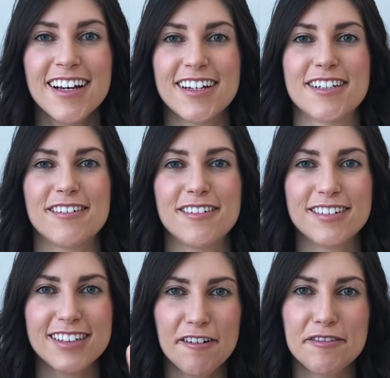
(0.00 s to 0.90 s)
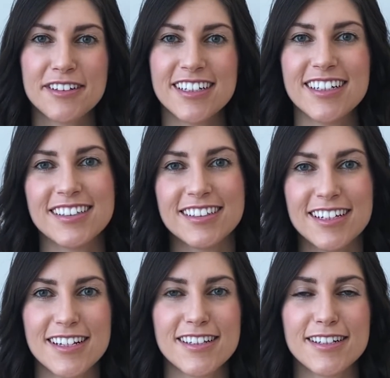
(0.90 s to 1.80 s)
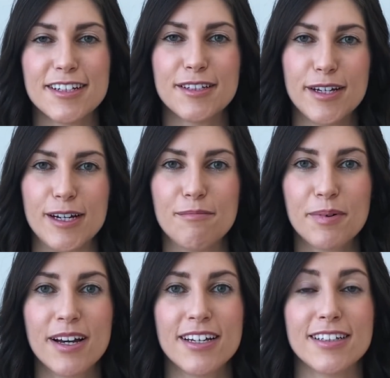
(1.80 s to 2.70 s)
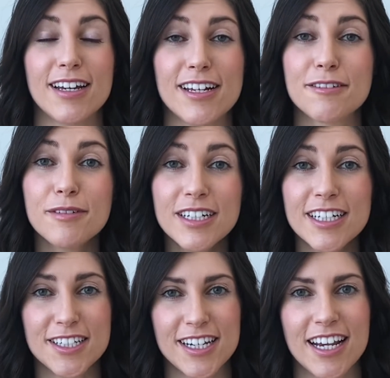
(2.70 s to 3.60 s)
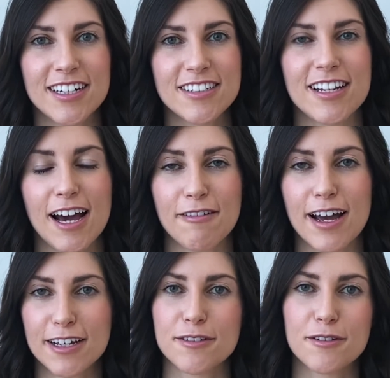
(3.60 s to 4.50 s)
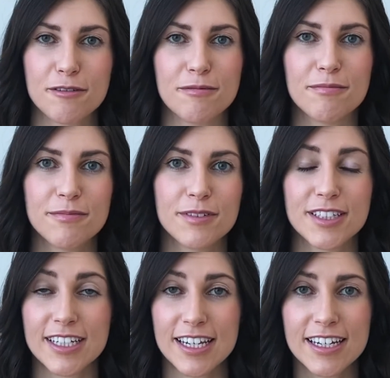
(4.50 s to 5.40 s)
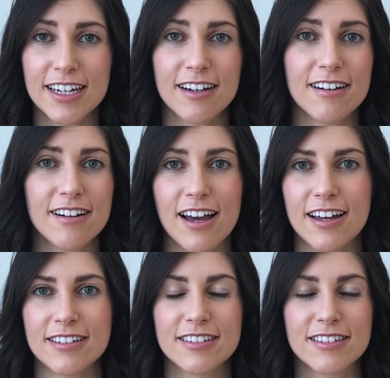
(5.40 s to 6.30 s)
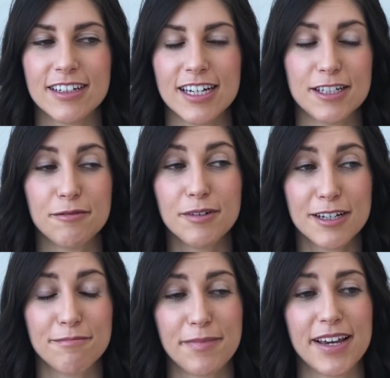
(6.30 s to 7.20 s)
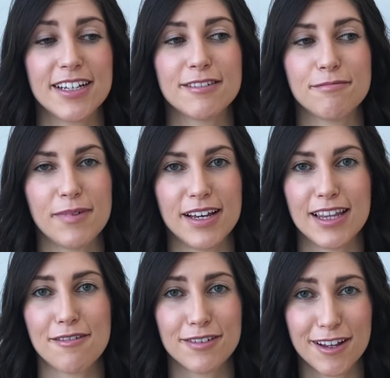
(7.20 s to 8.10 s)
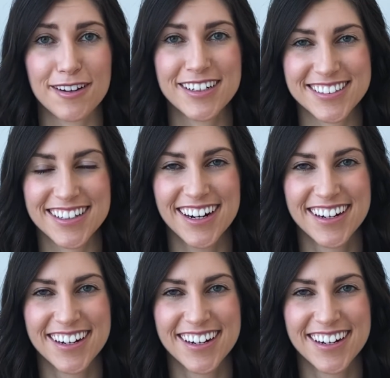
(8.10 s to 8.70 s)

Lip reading: So definitely this is a tip that has really changed how I consume skincare, and it's really made my life a lot easier.